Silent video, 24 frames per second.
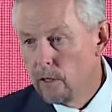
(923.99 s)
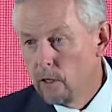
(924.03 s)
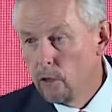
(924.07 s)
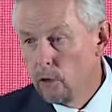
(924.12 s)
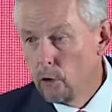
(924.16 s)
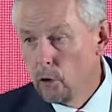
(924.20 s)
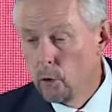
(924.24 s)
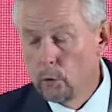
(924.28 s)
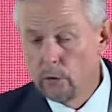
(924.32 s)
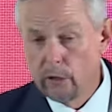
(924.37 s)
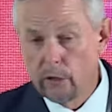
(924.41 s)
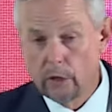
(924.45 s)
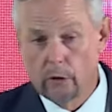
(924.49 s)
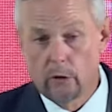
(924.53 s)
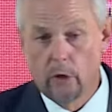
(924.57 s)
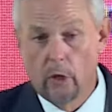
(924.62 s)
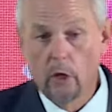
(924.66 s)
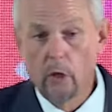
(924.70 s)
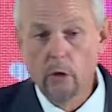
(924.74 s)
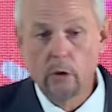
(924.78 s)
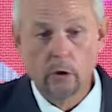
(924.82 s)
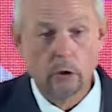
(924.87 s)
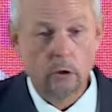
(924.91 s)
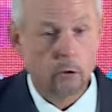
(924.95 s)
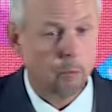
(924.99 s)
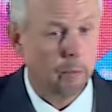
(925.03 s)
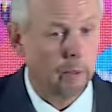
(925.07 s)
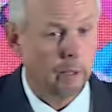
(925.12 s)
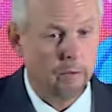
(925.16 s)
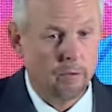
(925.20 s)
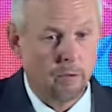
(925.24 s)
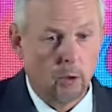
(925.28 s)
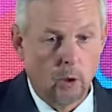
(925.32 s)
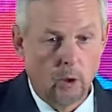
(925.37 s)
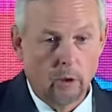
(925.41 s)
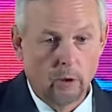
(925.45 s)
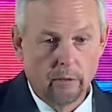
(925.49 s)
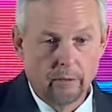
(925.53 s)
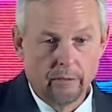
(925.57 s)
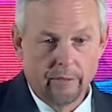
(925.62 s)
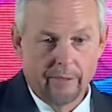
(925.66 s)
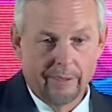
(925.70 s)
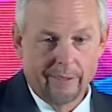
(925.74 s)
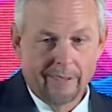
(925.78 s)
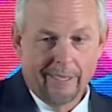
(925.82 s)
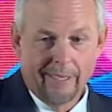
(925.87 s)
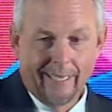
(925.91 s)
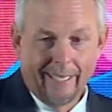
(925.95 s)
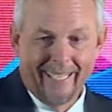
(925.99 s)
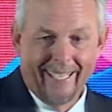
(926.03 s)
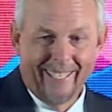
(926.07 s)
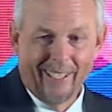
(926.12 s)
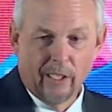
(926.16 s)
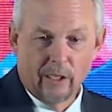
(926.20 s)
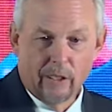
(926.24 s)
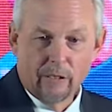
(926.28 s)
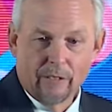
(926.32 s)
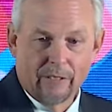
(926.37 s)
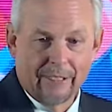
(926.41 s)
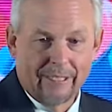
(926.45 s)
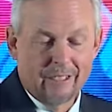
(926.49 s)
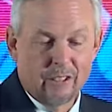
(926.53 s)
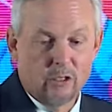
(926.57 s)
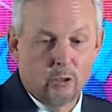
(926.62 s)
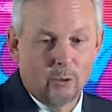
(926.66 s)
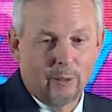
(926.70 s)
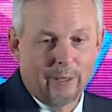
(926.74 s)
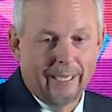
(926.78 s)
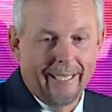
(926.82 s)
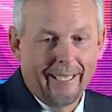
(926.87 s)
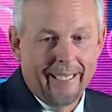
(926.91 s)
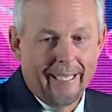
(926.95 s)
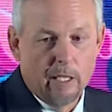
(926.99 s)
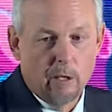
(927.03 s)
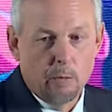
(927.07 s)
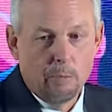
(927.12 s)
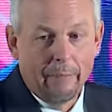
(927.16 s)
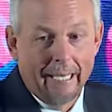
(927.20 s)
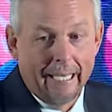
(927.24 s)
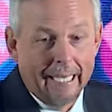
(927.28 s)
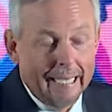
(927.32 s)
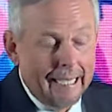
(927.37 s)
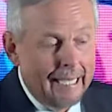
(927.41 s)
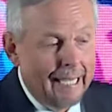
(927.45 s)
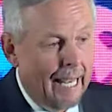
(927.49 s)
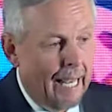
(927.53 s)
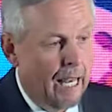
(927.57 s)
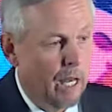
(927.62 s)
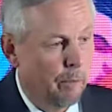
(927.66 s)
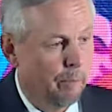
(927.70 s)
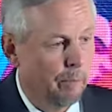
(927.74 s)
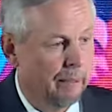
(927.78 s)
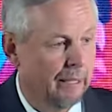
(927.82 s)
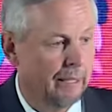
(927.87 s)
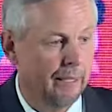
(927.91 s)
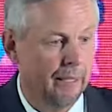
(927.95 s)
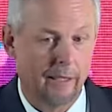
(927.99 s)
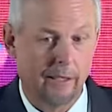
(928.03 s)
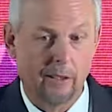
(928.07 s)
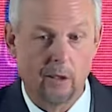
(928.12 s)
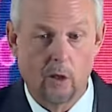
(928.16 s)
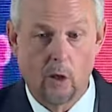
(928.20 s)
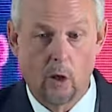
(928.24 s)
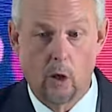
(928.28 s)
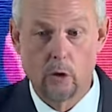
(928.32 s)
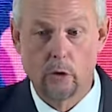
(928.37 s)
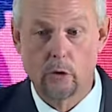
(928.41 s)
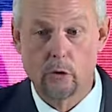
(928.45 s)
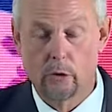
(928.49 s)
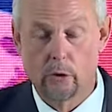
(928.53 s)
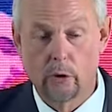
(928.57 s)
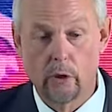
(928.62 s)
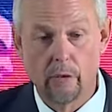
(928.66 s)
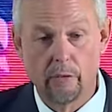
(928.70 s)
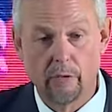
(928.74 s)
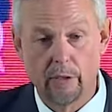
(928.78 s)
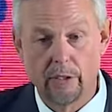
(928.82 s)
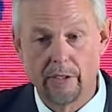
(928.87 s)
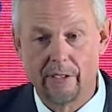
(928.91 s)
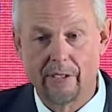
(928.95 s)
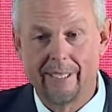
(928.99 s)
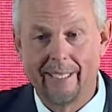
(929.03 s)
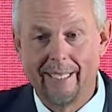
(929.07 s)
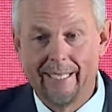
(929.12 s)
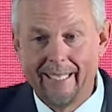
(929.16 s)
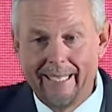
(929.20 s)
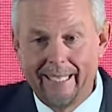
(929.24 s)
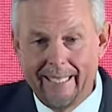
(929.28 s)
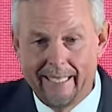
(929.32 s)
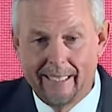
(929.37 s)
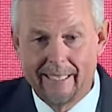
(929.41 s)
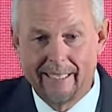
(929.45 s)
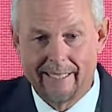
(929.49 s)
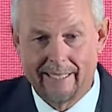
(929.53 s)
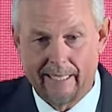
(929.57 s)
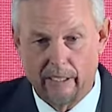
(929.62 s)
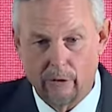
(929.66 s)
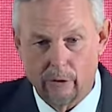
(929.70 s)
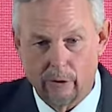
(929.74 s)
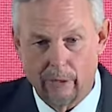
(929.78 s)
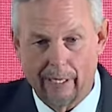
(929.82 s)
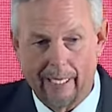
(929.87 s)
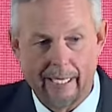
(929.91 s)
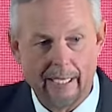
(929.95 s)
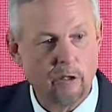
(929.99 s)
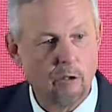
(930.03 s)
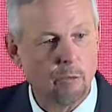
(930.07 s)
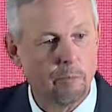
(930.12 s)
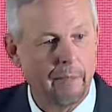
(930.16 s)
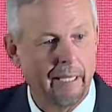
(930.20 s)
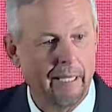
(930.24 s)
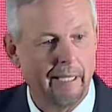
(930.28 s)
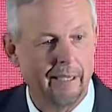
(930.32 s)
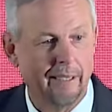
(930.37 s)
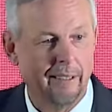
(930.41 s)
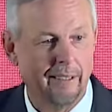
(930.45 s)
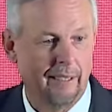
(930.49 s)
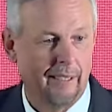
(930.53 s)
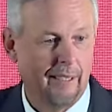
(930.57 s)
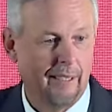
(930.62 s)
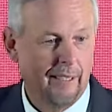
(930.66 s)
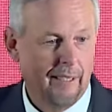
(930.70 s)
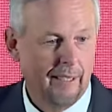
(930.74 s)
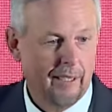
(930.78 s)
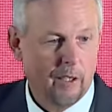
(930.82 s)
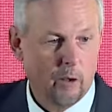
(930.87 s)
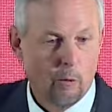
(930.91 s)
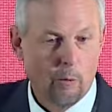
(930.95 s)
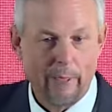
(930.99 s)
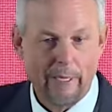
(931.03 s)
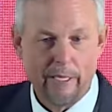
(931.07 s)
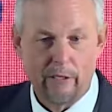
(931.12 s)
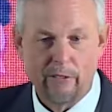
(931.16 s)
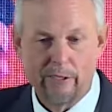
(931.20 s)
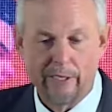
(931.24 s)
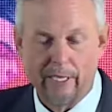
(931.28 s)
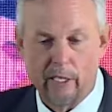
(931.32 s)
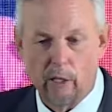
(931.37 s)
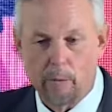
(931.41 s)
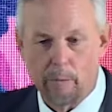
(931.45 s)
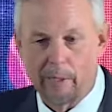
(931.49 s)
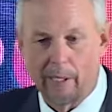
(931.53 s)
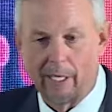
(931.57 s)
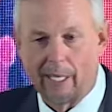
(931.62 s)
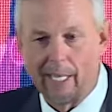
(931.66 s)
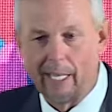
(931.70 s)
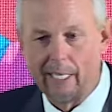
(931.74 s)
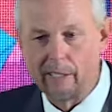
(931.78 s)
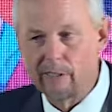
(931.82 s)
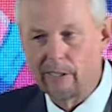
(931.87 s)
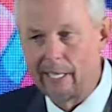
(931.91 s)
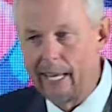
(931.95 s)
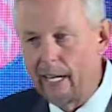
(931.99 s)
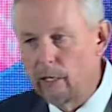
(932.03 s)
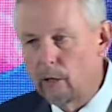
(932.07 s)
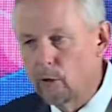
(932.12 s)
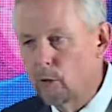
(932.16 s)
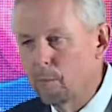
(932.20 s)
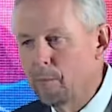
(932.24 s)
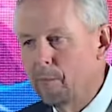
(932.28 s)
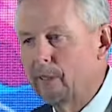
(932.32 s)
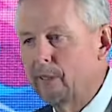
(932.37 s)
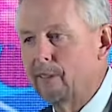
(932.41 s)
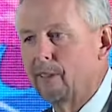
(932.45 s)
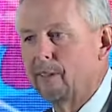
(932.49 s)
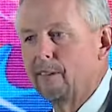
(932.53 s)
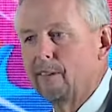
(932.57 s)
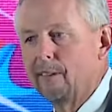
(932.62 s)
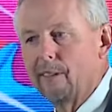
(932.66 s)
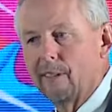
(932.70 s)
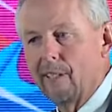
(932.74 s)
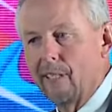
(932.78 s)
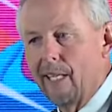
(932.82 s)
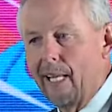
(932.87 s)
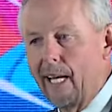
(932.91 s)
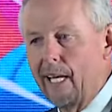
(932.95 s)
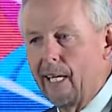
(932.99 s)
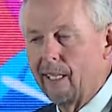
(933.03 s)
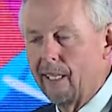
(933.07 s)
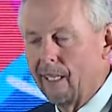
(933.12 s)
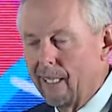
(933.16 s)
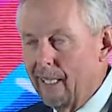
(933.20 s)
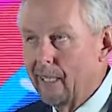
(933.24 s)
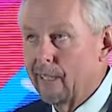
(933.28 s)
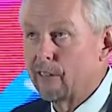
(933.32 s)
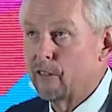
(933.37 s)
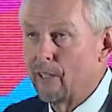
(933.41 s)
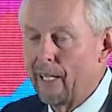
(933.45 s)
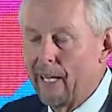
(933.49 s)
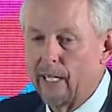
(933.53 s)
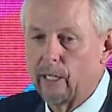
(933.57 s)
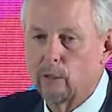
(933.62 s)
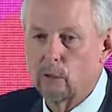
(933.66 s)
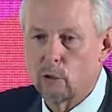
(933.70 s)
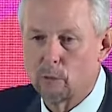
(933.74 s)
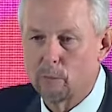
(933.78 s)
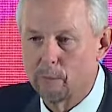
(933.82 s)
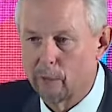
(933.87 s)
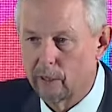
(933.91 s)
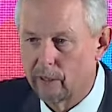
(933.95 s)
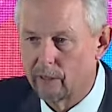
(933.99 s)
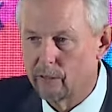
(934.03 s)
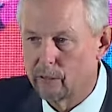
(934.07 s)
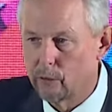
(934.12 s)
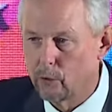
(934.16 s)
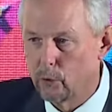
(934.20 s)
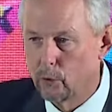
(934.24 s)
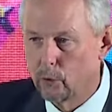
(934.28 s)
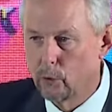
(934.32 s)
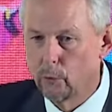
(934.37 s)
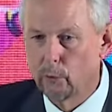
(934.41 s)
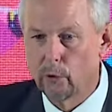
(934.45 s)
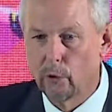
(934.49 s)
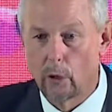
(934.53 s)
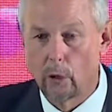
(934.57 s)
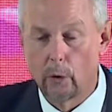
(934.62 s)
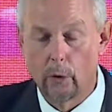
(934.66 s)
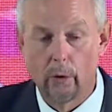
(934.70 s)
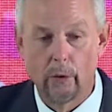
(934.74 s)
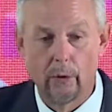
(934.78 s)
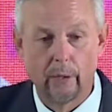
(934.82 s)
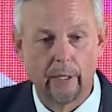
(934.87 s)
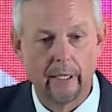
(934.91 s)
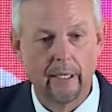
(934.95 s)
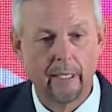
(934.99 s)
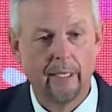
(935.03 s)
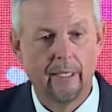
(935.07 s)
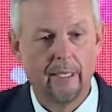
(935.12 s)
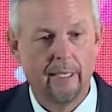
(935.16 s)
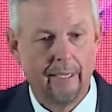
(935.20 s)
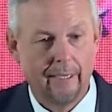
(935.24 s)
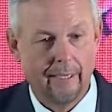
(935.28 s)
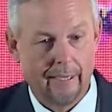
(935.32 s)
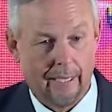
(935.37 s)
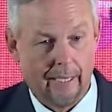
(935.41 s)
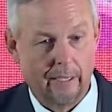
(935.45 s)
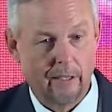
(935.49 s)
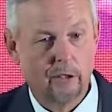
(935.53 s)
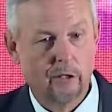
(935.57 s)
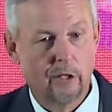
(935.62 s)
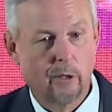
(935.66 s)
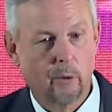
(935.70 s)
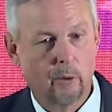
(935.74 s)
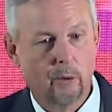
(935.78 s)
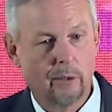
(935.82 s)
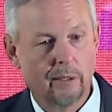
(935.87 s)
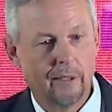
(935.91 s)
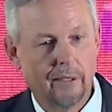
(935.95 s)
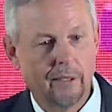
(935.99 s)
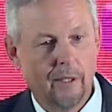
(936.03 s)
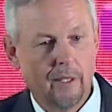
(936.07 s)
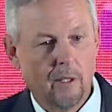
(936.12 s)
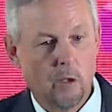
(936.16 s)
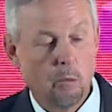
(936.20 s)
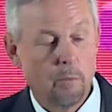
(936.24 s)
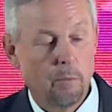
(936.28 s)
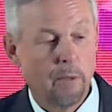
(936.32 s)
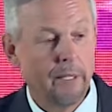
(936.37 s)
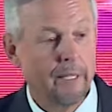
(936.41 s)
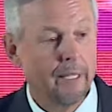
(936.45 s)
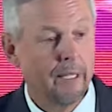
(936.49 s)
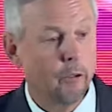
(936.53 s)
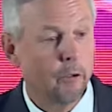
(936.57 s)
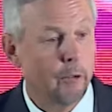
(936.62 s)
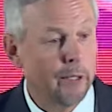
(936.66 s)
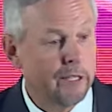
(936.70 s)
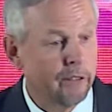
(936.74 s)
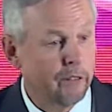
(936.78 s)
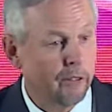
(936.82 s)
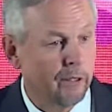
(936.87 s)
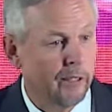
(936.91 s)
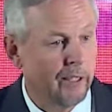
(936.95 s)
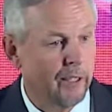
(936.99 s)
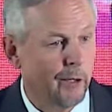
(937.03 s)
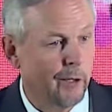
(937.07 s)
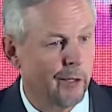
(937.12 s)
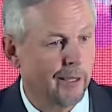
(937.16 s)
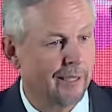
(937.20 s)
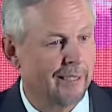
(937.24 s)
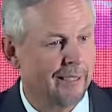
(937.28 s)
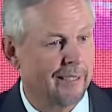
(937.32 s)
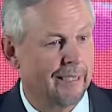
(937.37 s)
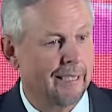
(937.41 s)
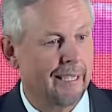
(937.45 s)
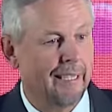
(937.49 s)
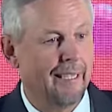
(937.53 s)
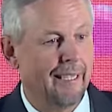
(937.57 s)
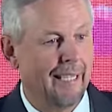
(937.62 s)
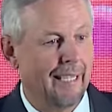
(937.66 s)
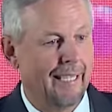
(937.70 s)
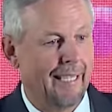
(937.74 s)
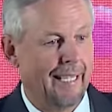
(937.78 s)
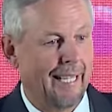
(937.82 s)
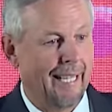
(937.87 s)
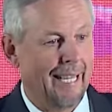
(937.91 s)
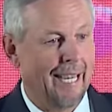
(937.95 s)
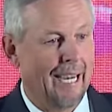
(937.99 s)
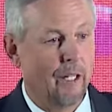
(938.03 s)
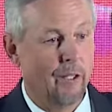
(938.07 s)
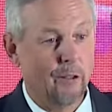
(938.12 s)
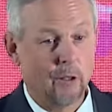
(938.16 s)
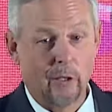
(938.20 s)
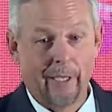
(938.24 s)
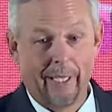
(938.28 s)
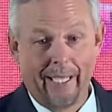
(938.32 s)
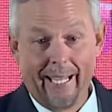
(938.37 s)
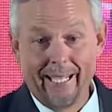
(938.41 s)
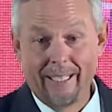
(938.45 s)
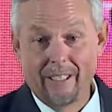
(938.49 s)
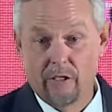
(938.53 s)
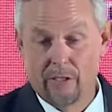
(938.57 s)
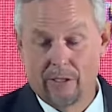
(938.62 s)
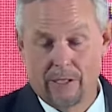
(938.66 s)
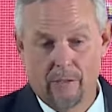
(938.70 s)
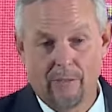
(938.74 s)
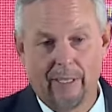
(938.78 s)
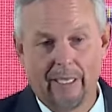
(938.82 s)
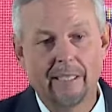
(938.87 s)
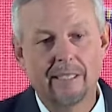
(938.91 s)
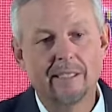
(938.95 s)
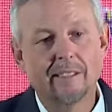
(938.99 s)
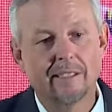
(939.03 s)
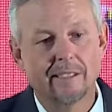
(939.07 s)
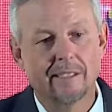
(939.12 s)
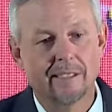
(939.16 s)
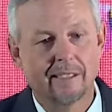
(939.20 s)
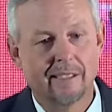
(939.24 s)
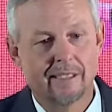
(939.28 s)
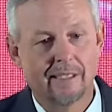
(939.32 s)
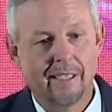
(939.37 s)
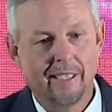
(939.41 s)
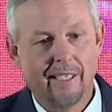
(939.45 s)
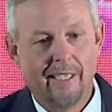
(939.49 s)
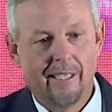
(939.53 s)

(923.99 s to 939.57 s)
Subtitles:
New technologies will evolve. A lot of things today are mainly happening on servers in a centralized manner, where you set up the large language models, you do the learning, and so on. But increasingly, you're going to see that out on edge devices.